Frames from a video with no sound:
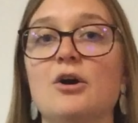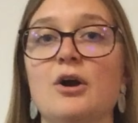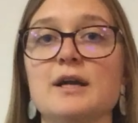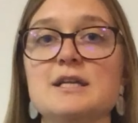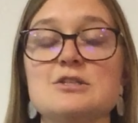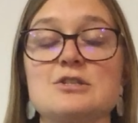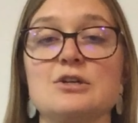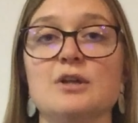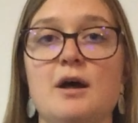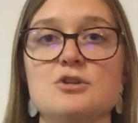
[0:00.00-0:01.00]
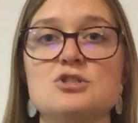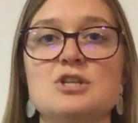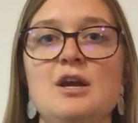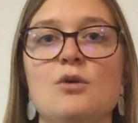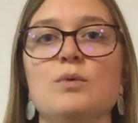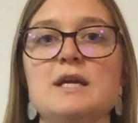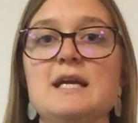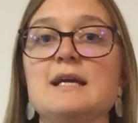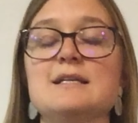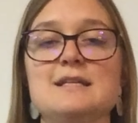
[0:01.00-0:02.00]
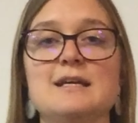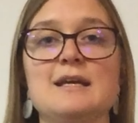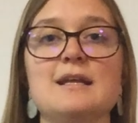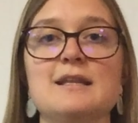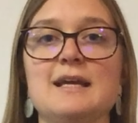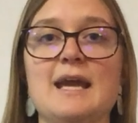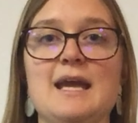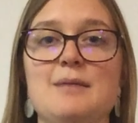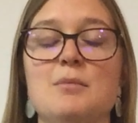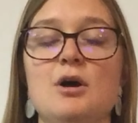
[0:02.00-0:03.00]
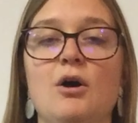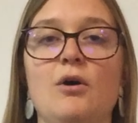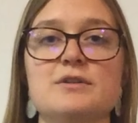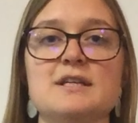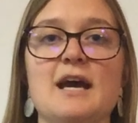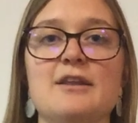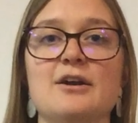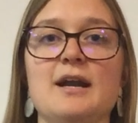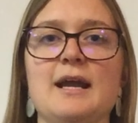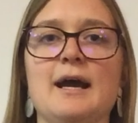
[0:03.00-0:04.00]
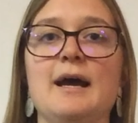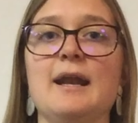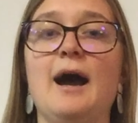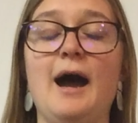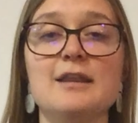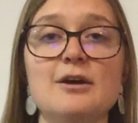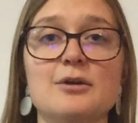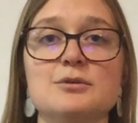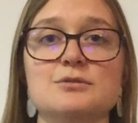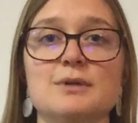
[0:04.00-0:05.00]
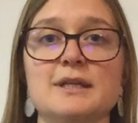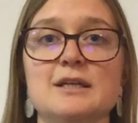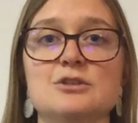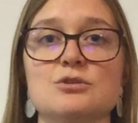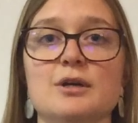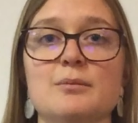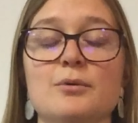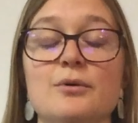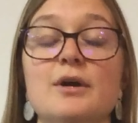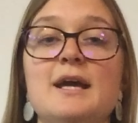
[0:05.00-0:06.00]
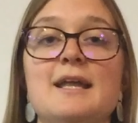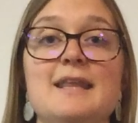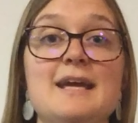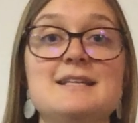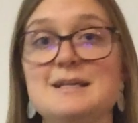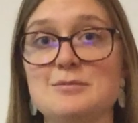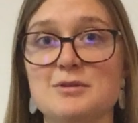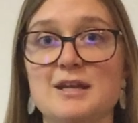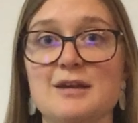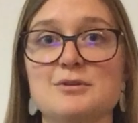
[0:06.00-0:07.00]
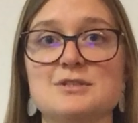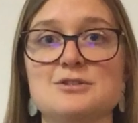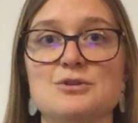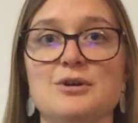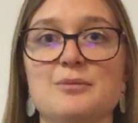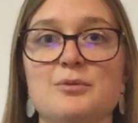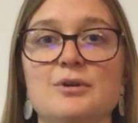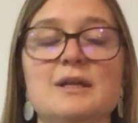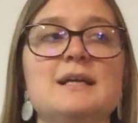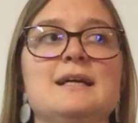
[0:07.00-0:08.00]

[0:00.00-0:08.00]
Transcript: our Easter lunch, we did the game all together, and I thought it was really enjoyable. They seemed to think it was enjoyable.